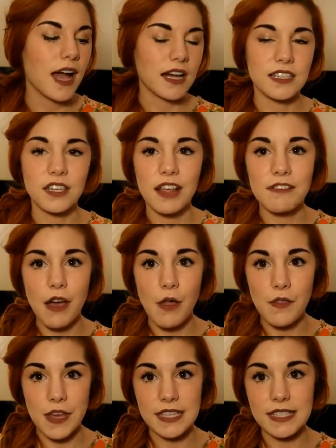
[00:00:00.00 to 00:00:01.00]
until I
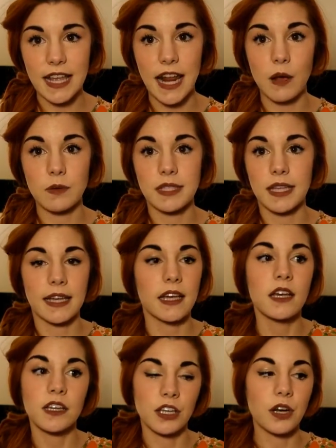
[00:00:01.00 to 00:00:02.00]
found this, and I was like,
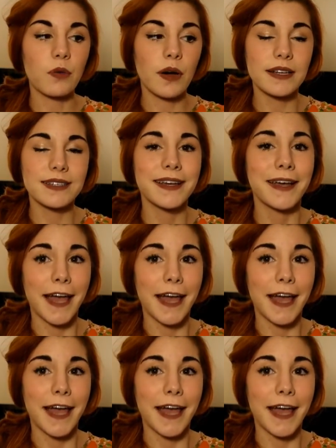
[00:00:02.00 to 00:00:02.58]
you know what?